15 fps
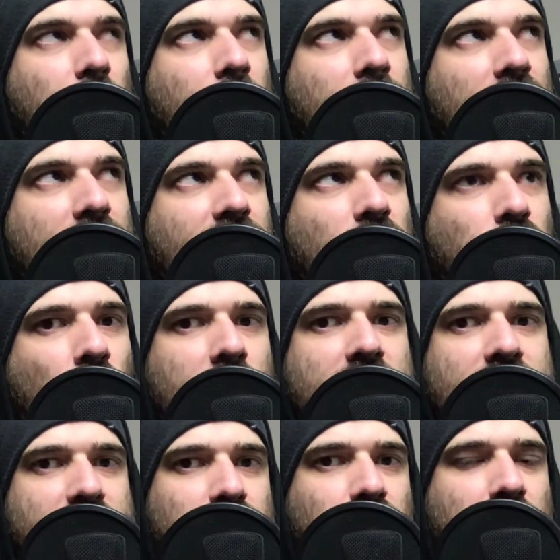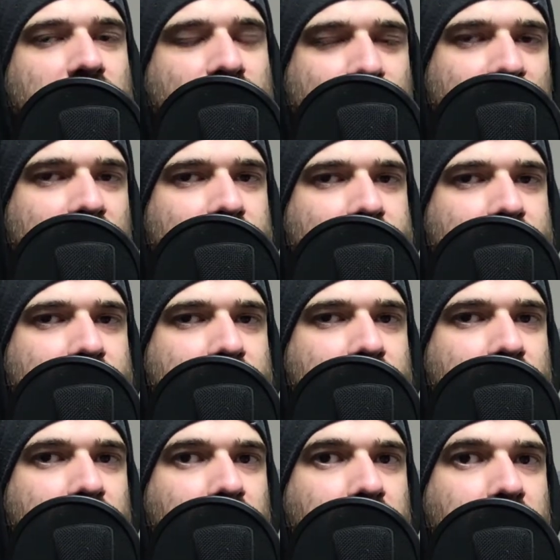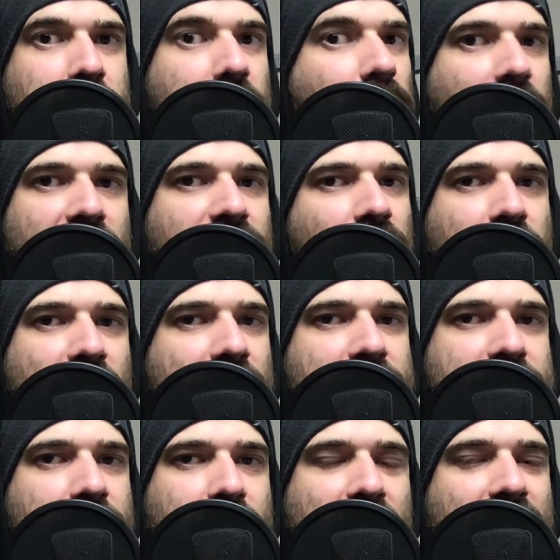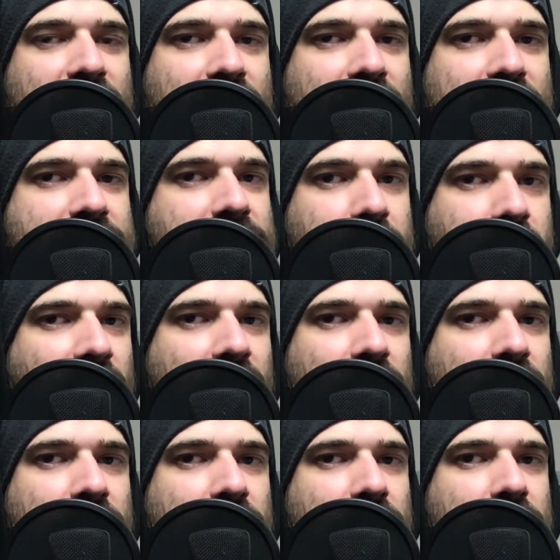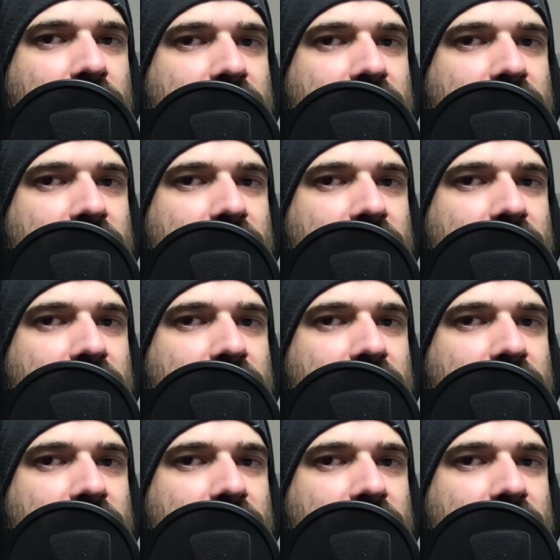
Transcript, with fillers: and every woman is the woman she is. But not every man is the man he needs to be